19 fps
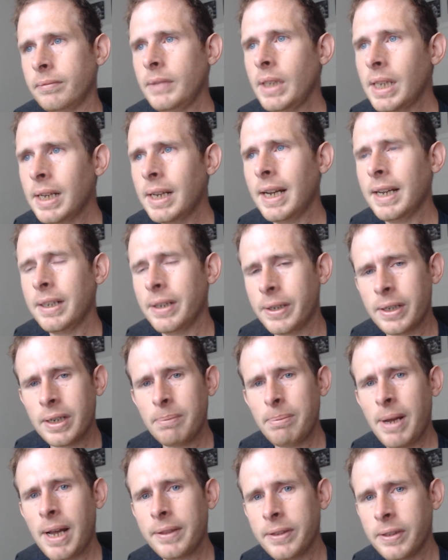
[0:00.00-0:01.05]
I heard
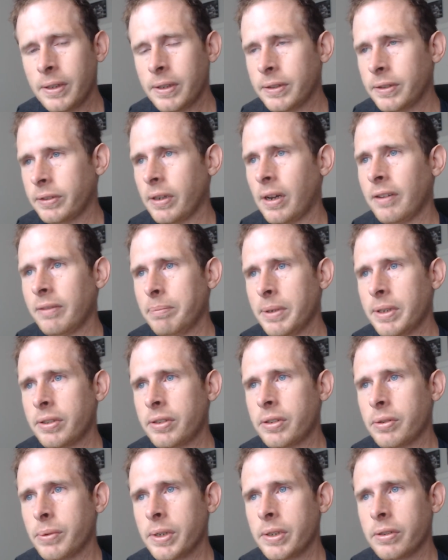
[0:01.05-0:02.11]
about the Unsolved
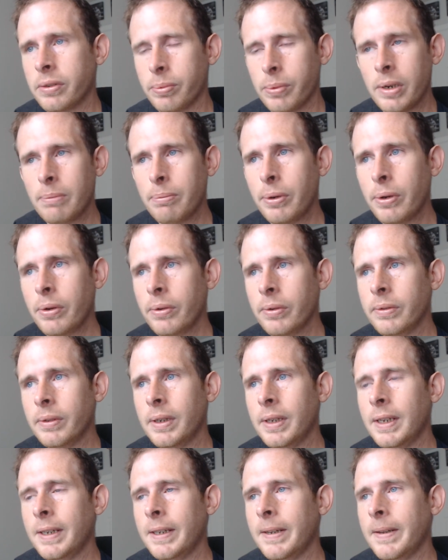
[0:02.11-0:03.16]
Mysteries reboot.
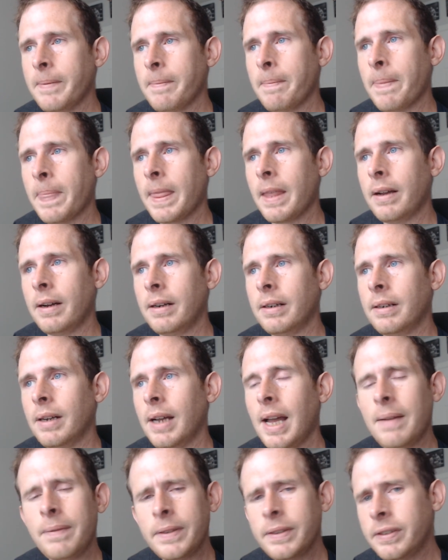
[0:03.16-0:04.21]
Uh, I
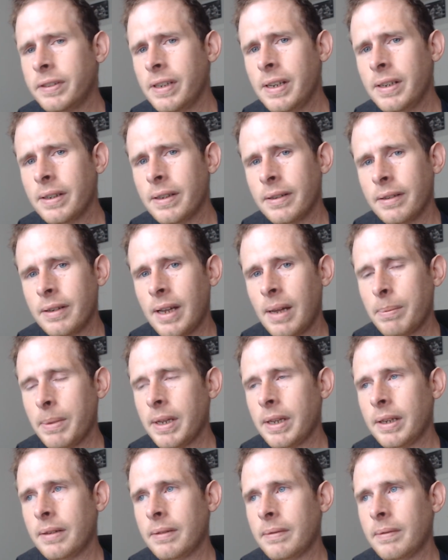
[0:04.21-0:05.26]
haven't seen it. I
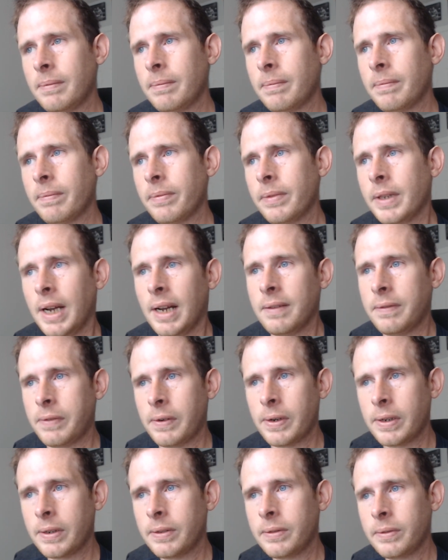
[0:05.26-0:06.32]
mean, I've
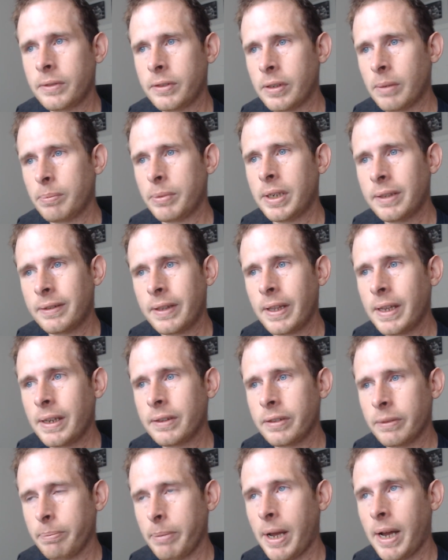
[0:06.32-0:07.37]
heard some good things
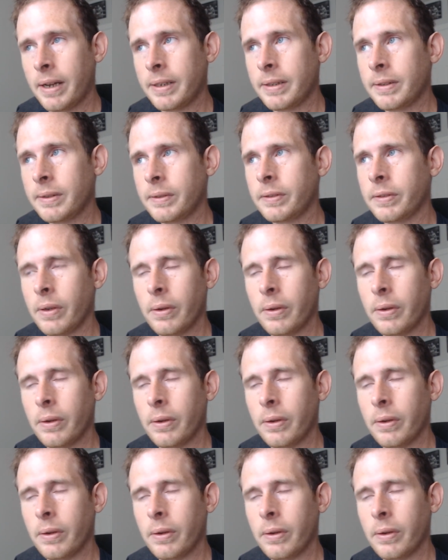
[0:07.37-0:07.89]
about it, so